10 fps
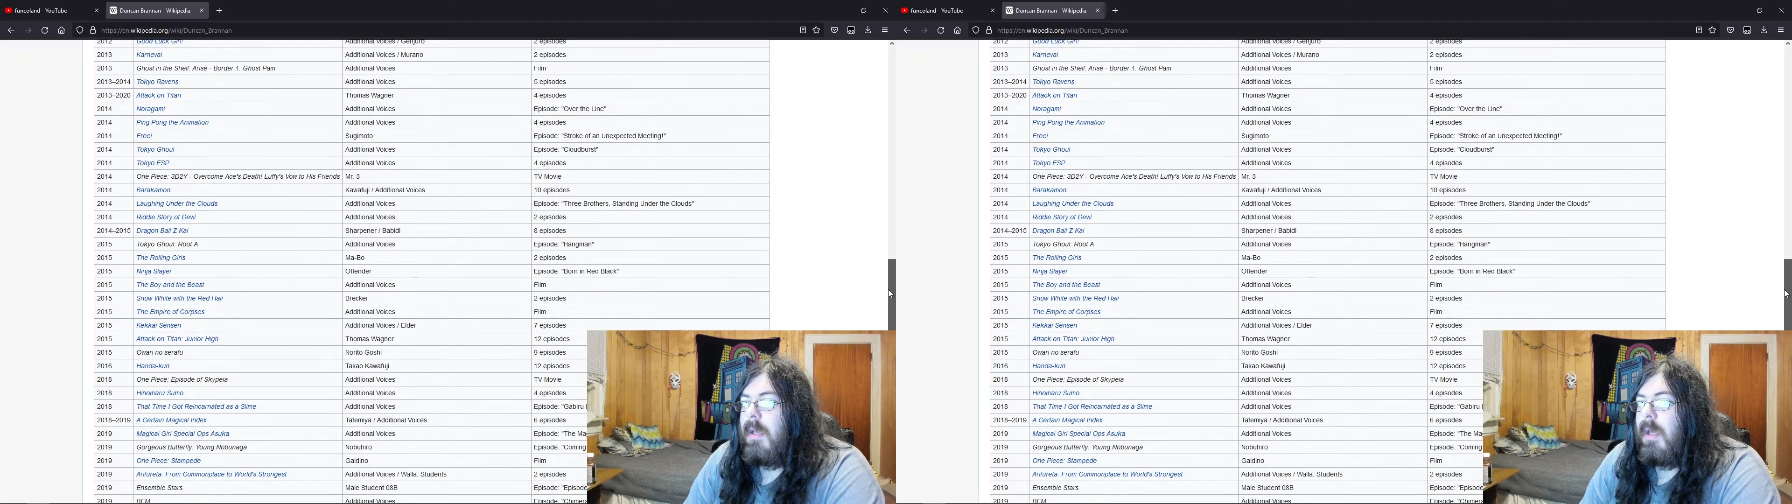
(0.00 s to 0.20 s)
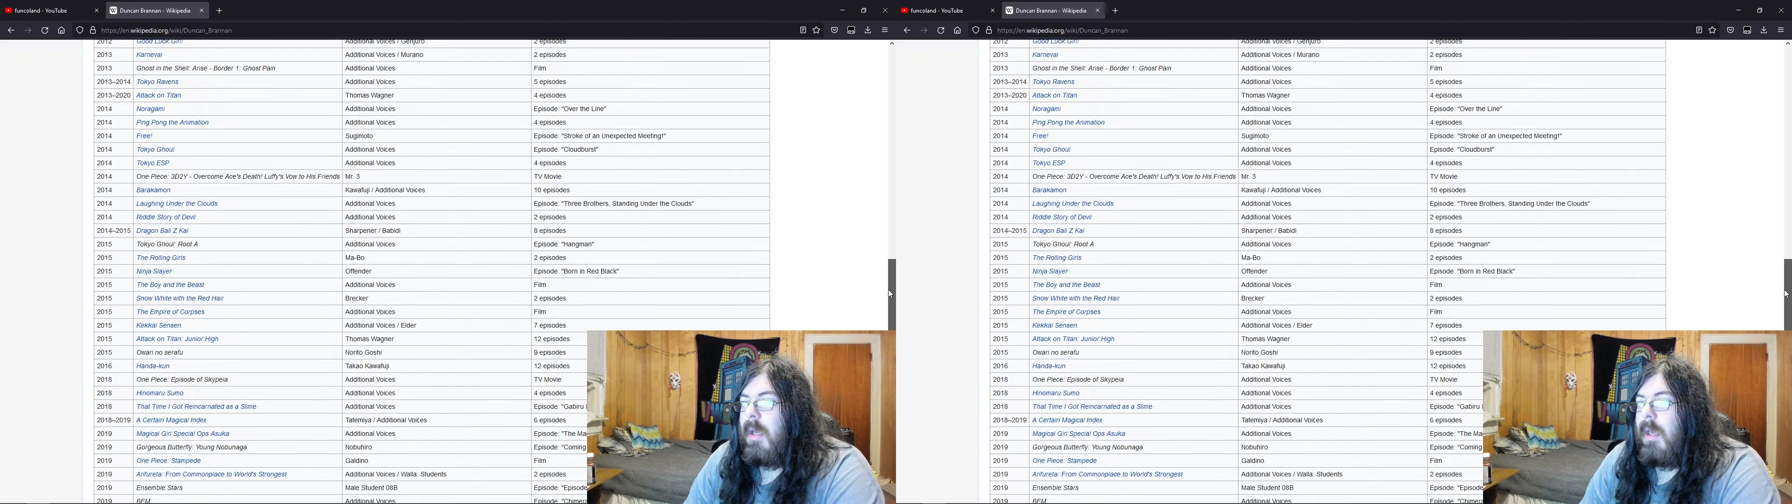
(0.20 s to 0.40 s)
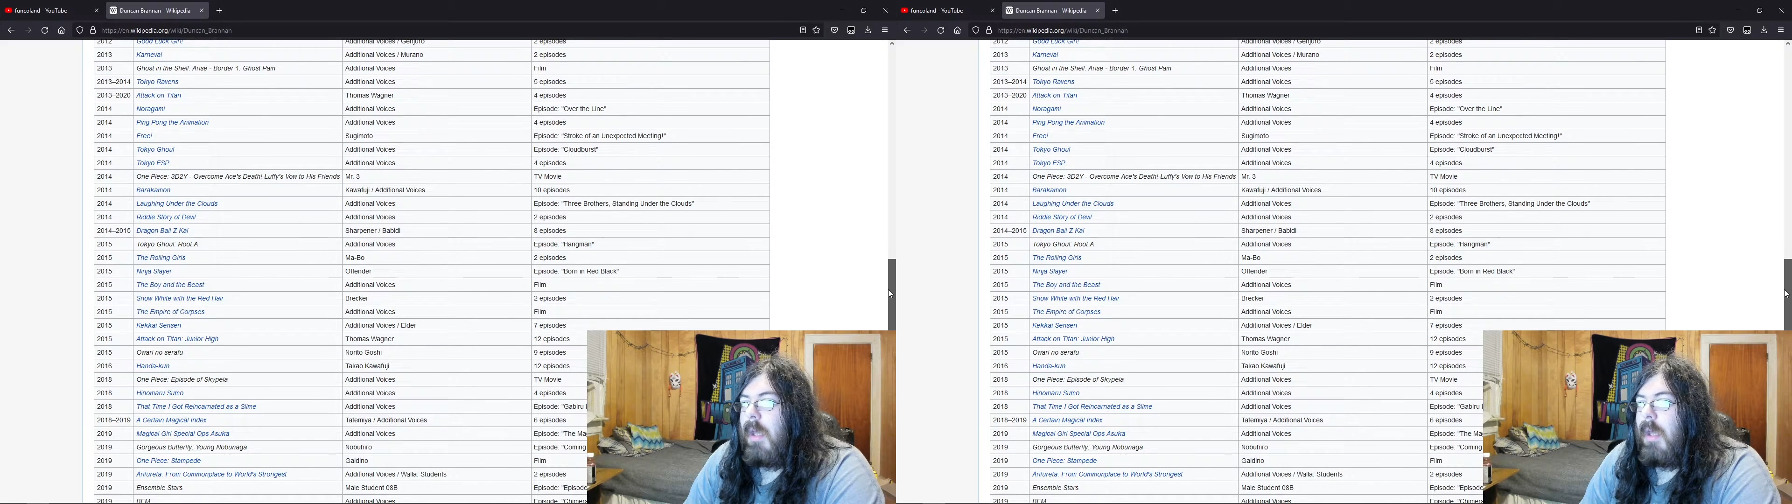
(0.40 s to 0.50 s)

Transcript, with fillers: in